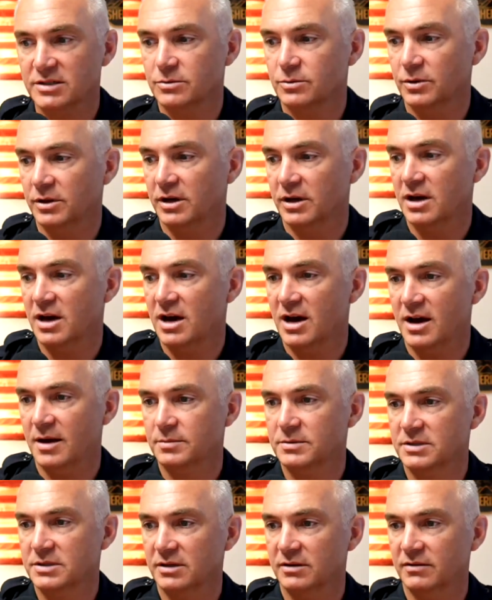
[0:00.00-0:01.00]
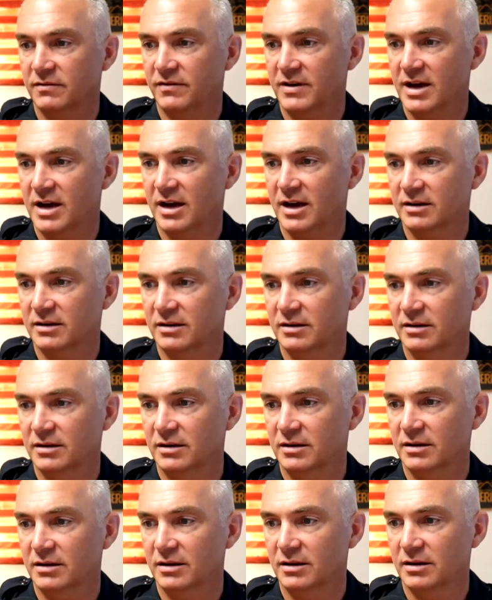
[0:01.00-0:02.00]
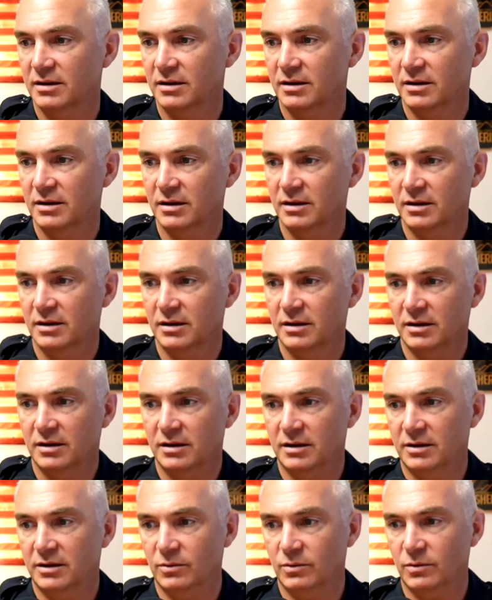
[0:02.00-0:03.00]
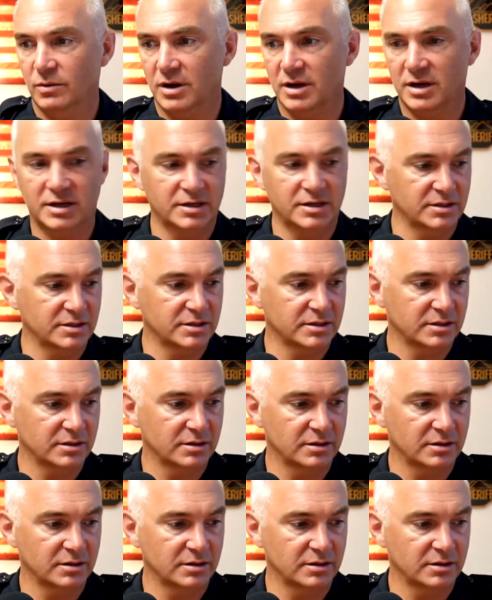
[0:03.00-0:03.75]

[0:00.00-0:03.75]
with the Cops. In fact, it was